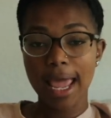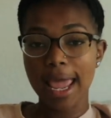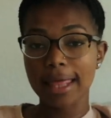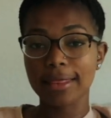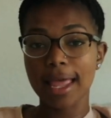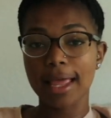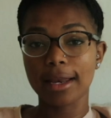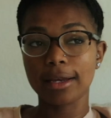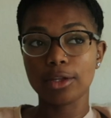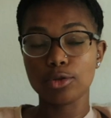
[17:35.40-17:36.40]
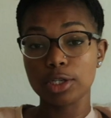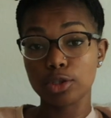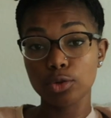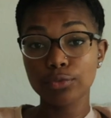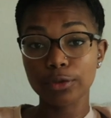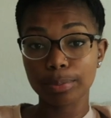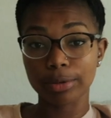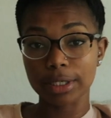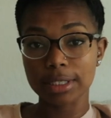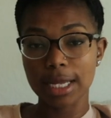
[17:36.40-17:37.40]
and then you see two
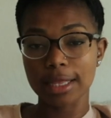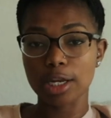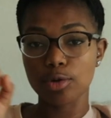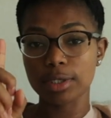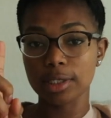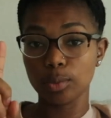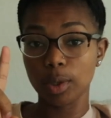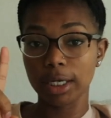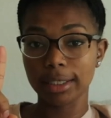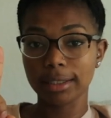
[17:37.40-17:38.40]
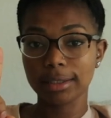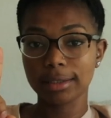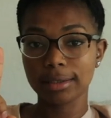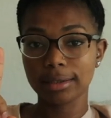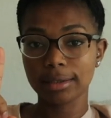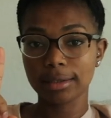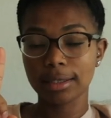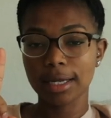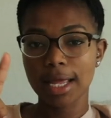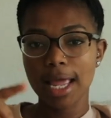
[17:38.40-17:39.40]
footprints, and then you see one,
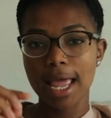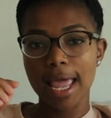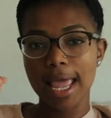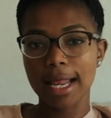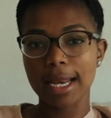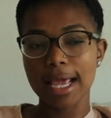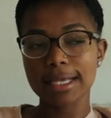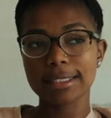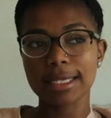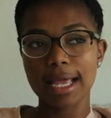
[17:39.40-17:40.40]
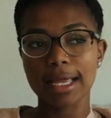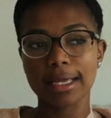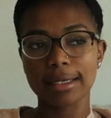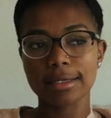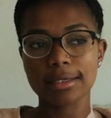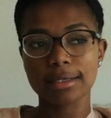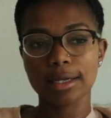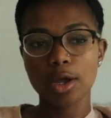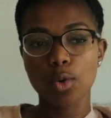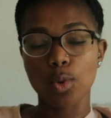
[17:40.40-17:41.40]
and it says,
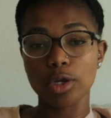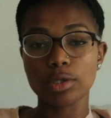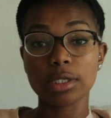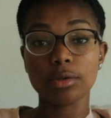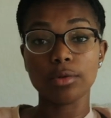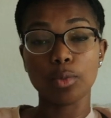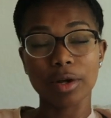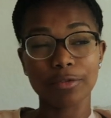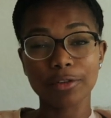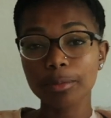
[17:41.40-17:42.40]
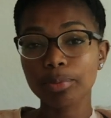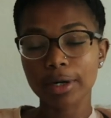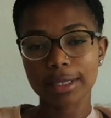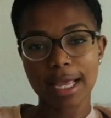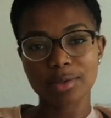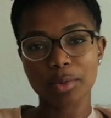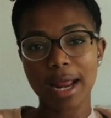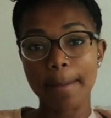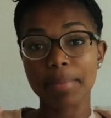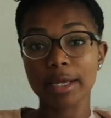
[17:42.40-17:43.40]
when you see one footprint, that's when
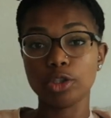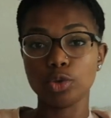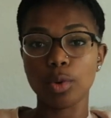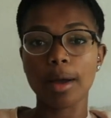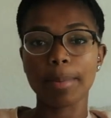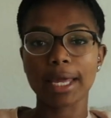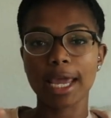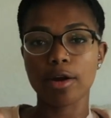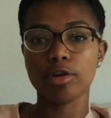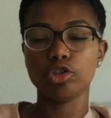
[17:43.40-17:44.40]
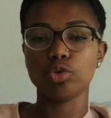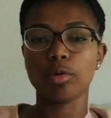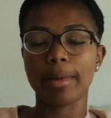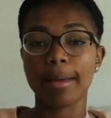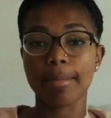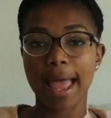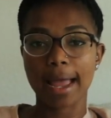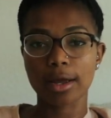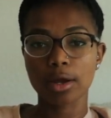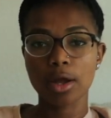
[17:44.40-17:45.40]
I picked you up and carried you on my
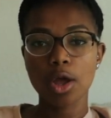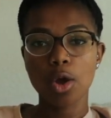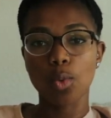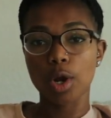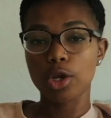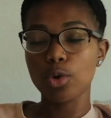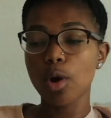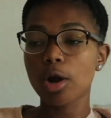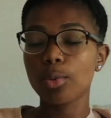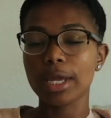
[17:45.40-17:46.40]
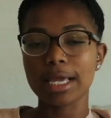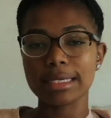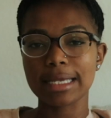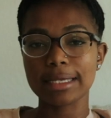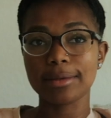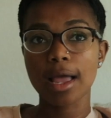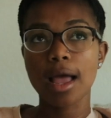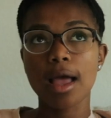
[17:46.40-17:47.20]
back. When you are weak, He says,